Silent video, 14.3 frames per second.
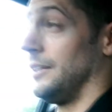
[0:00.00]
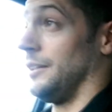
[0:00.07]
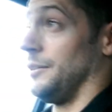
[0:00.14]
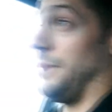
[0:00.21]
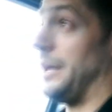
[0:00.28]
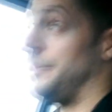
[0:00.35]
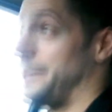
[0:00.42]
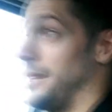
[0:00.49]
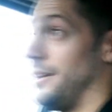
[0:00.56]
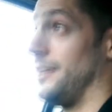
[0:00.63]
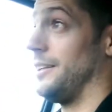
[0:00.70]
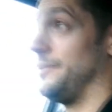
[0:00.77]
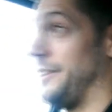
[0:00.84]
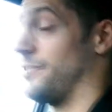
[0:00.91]
Maybe I'll
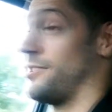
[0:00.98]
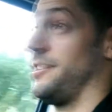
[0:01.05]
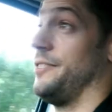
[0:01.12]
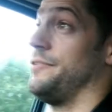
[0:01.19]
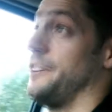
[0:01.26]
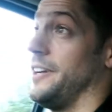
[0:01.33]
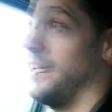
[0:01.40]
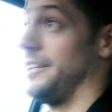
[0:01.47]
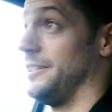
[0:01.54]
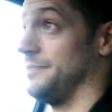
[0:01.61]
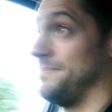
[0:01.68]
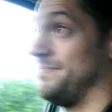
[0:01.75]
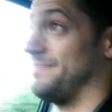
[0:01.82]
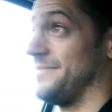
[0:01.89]
eventually find
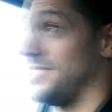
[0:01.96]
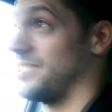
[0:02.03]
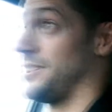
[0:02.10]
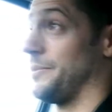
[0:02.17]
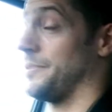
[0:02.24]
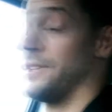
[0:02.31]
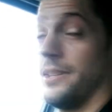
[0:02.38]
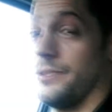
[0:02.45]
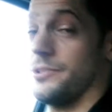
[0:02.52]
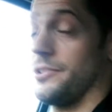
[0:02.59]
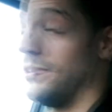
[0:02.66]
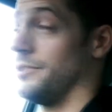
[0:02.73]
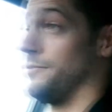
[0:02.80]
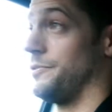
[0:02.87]
something else to
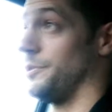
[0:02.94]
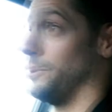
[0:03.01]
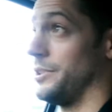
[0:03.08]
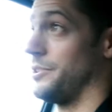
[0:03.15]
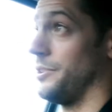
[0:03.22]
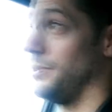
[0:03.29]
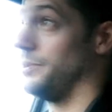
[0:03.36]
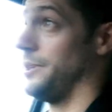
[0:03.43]
look forward to.